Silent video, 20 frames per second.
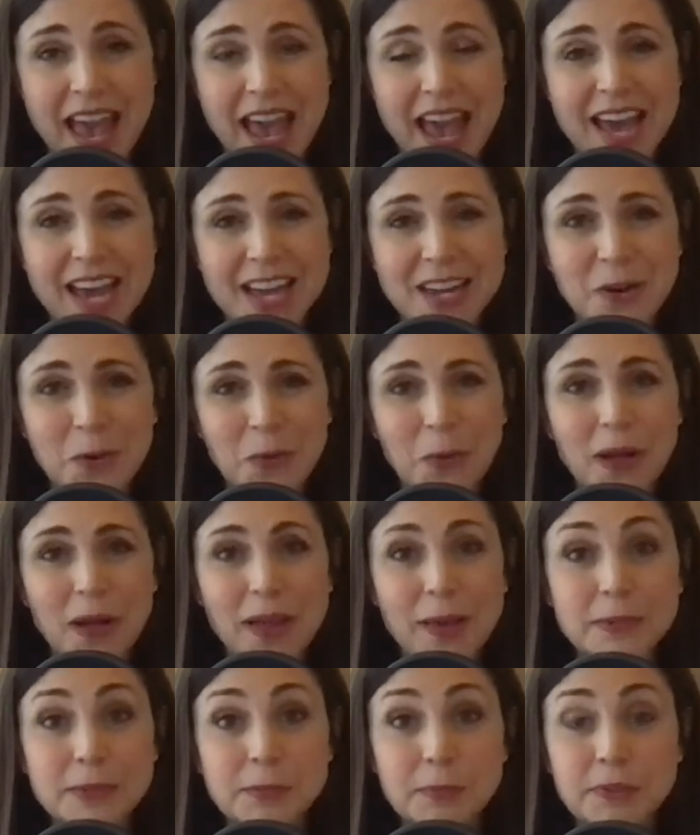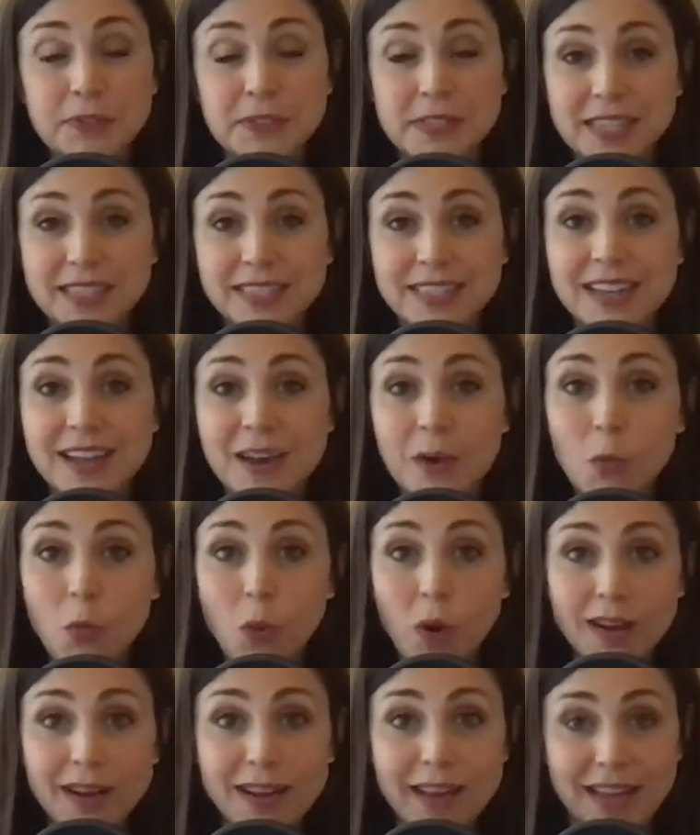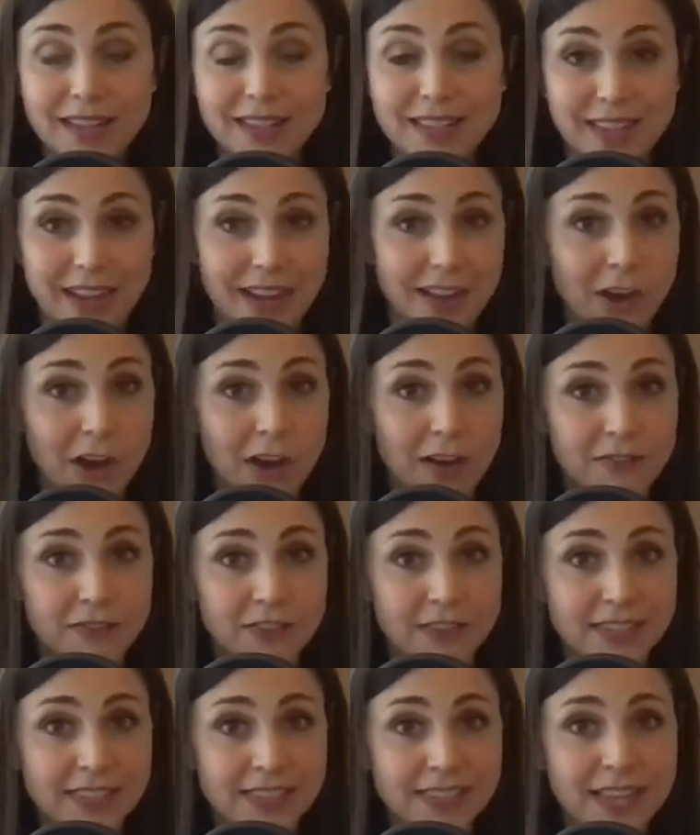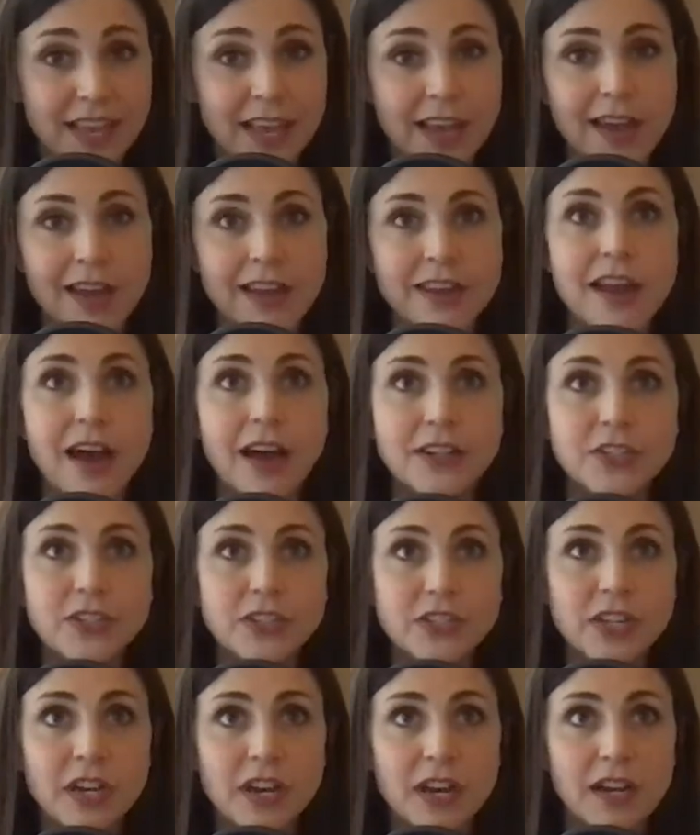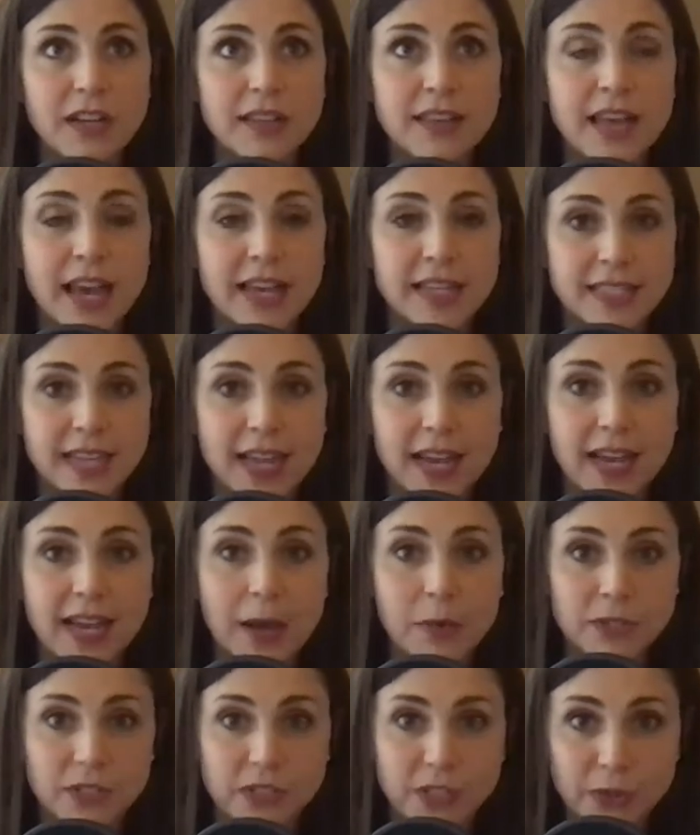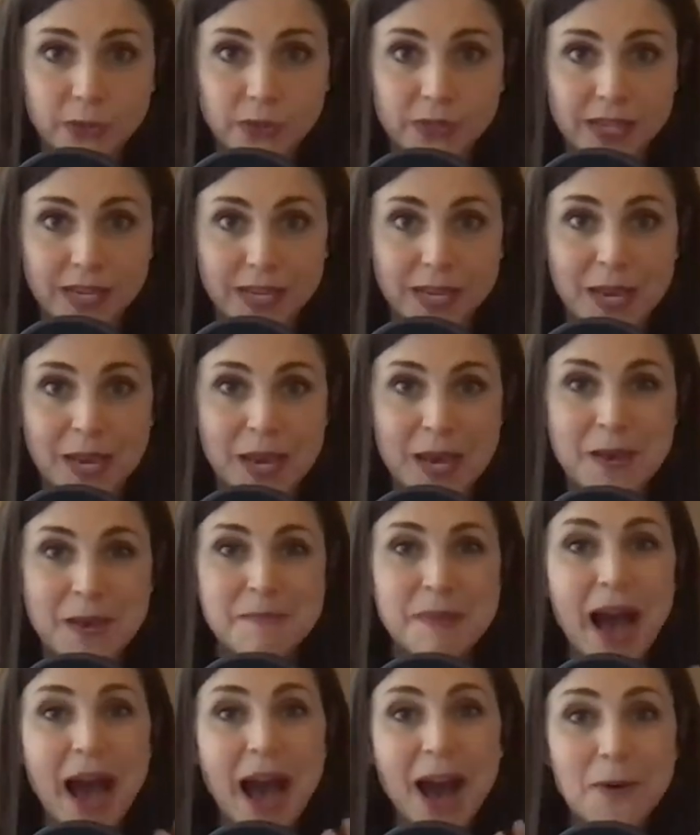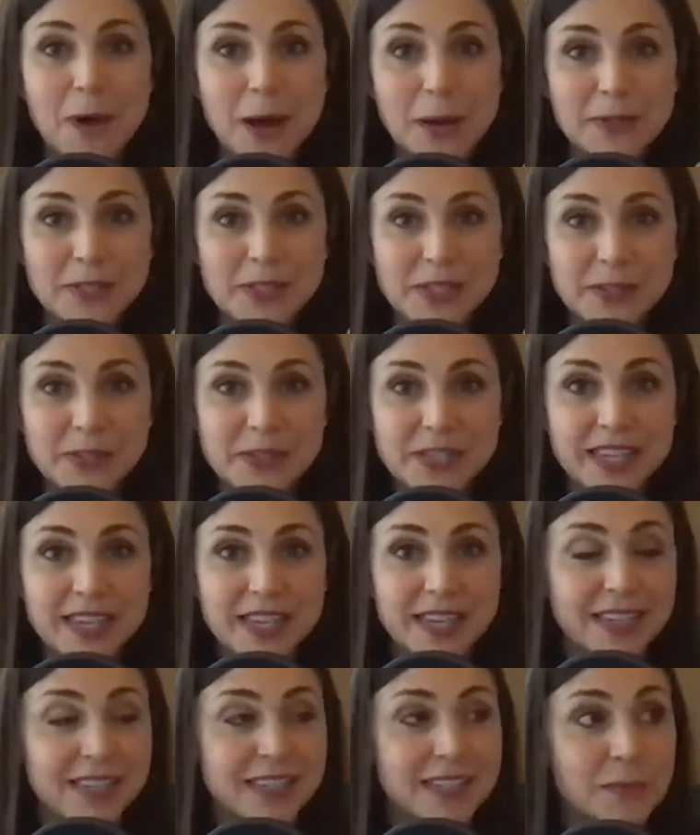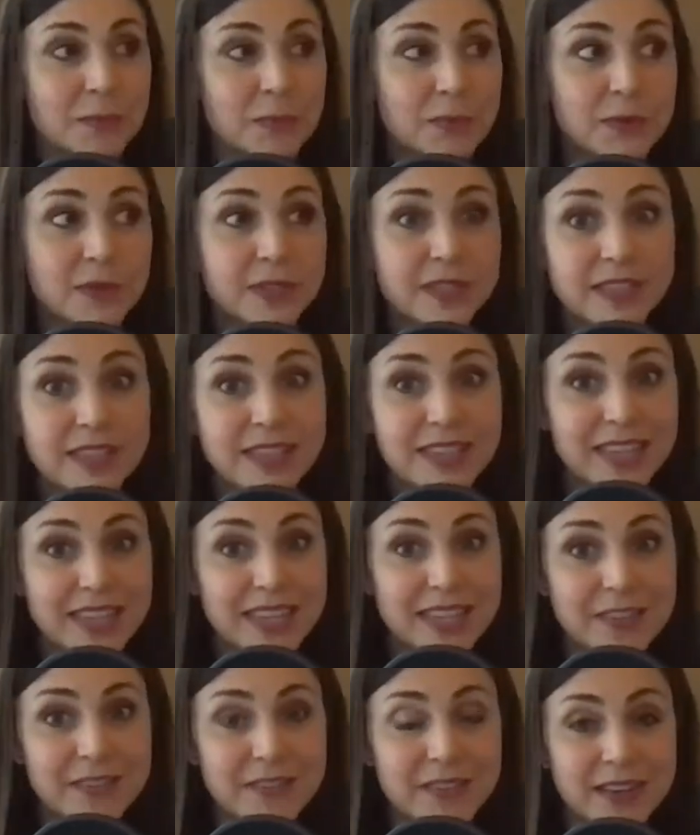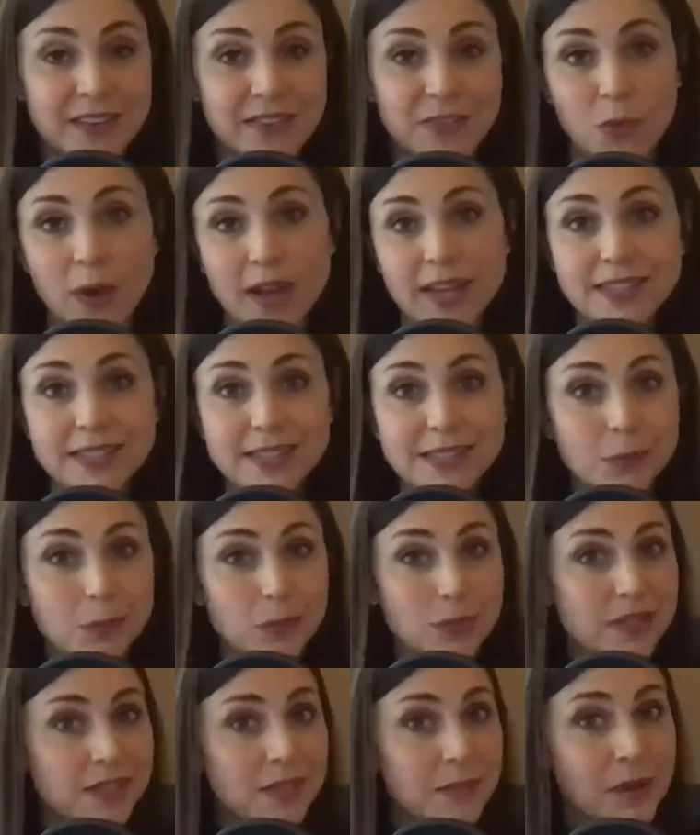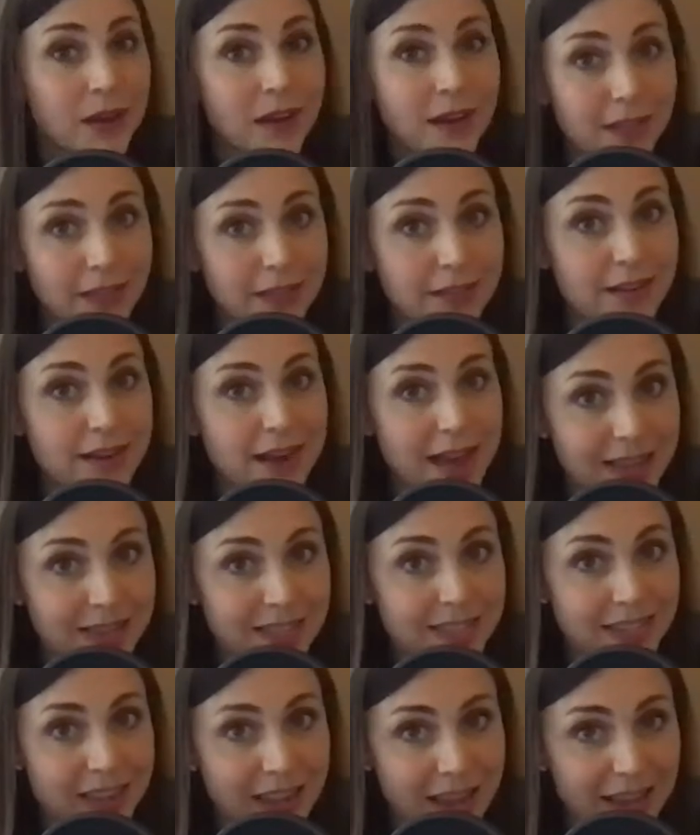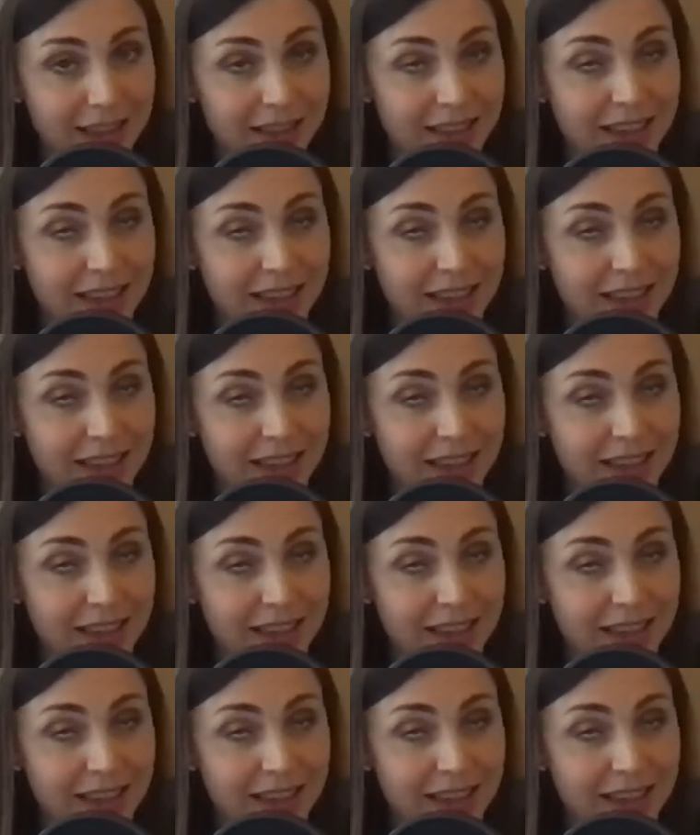And while I was presenting at one EdTech conference, not just on the EdTech I was using, but how I was using it in some really innovative ways with some other EdTech,